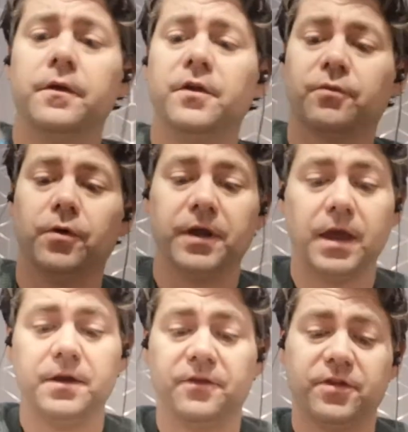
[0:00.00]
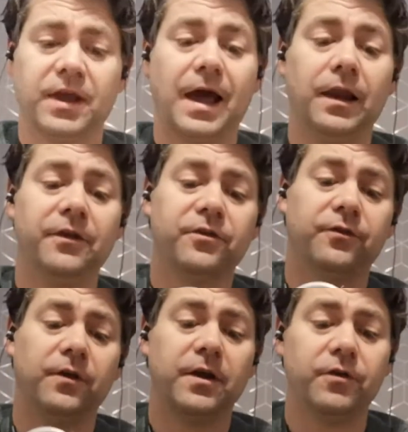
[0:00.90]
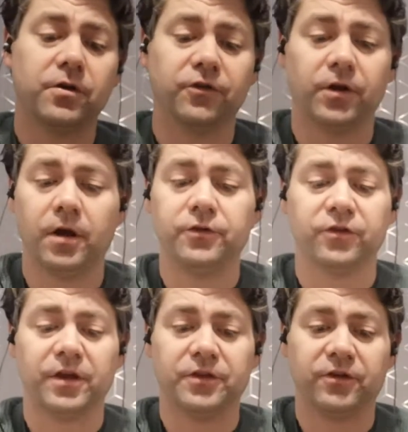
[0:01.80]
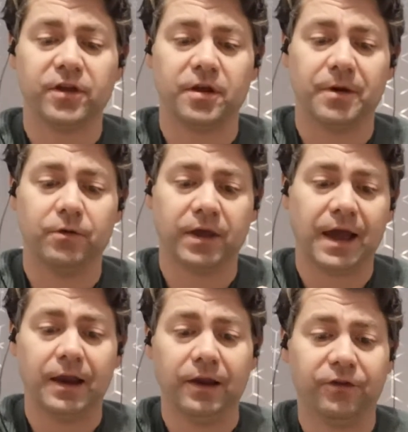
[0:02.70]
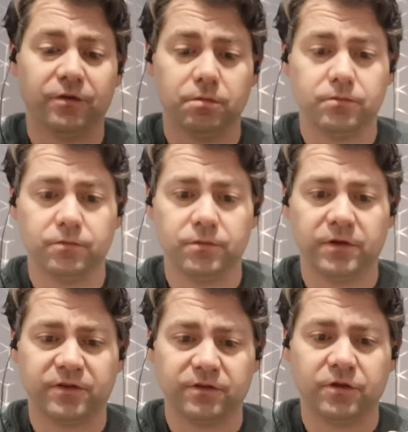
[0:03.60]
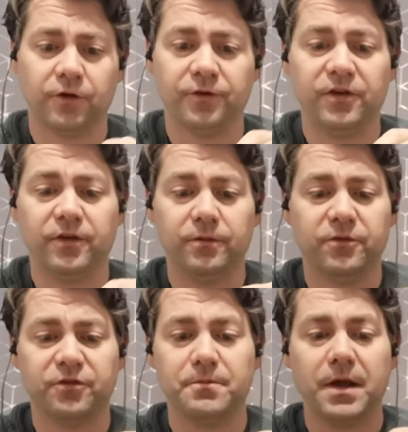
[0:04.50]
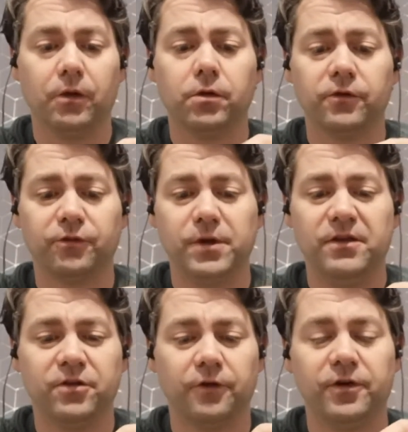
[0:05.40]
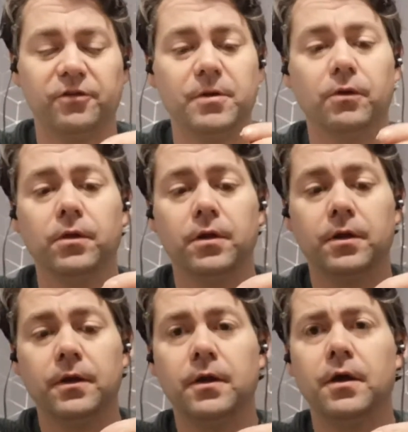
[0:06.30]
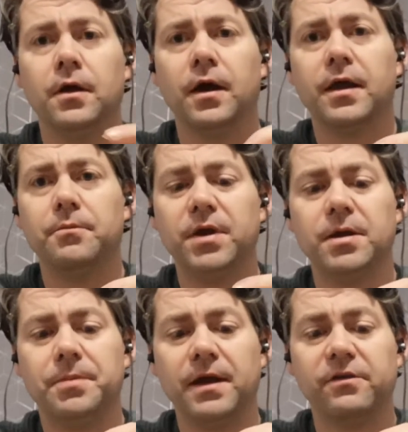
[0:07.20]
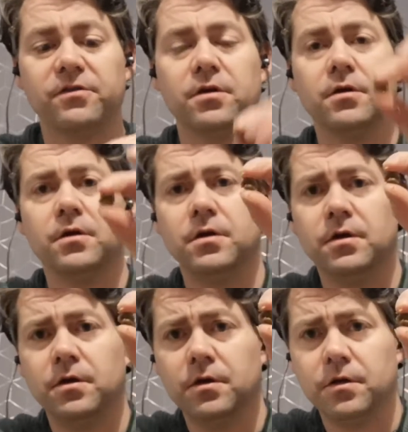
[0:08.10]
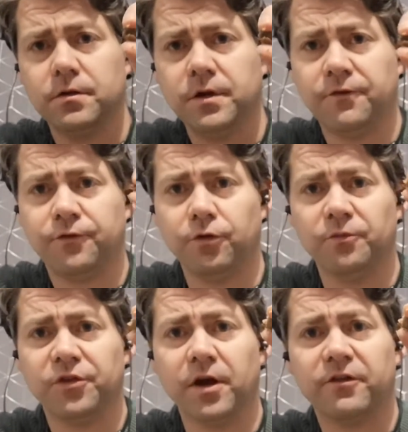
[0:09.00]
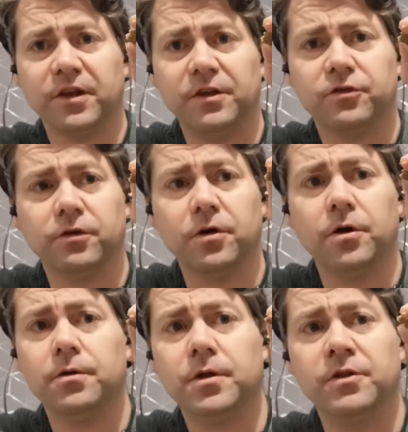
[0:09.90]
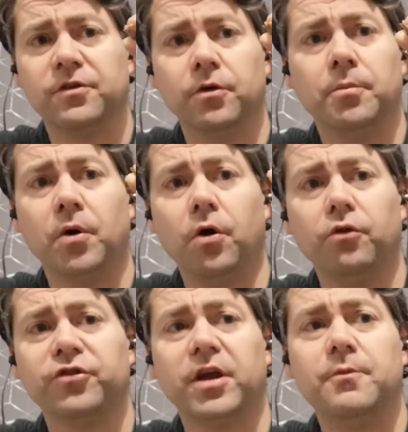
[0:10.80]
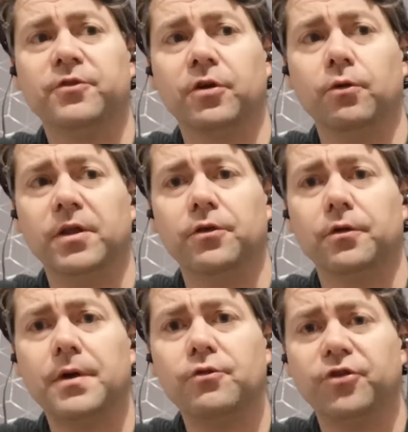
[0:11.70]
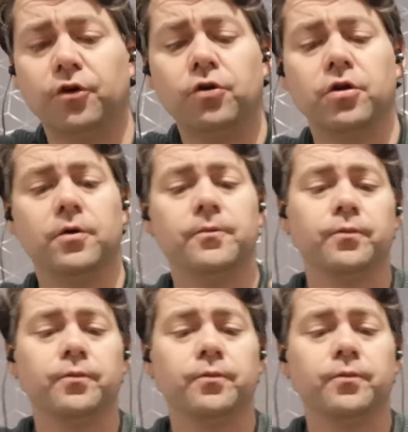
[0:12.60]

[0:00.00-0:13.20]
This one again is the catalyst flavour, because I just had this thing about the catalyst, this toffee smell, sweet toffee smell. Again, being a paste, it forms nicely into a ball shape to go either around your hook,